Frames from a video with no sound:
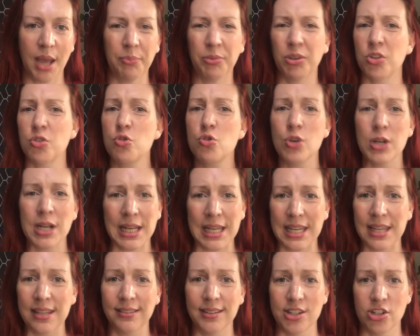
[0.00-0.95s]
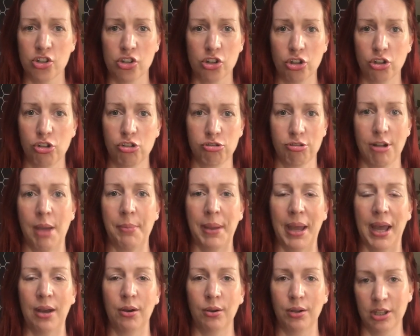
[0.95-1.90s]
so it's really easy to just grab
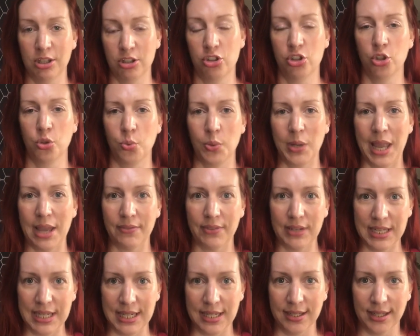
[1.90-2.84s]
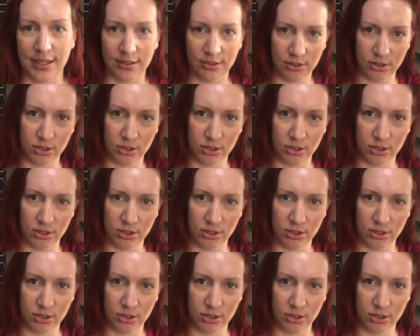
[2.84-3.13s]
out should we ever need it.